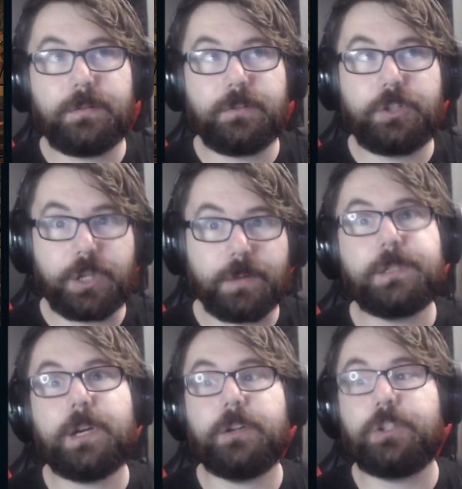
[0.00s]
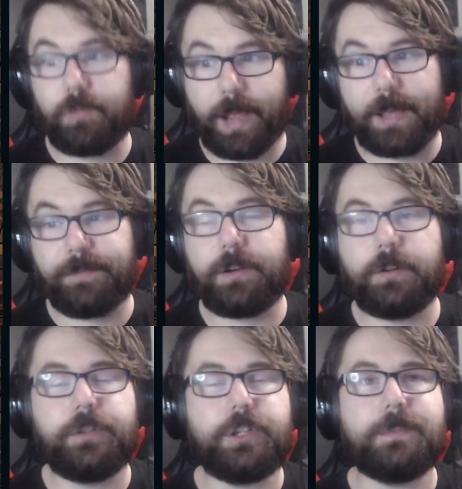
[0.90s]
Jumpstart draft,
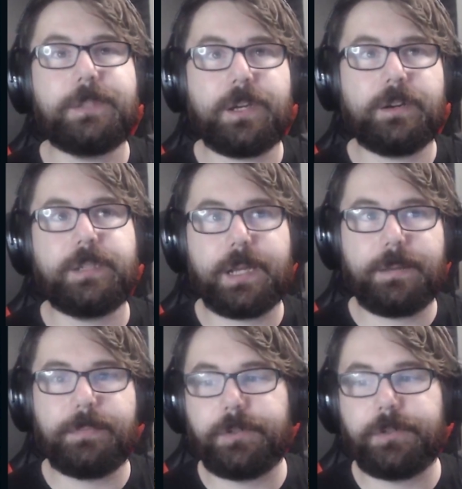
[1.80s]
or the Jumpstart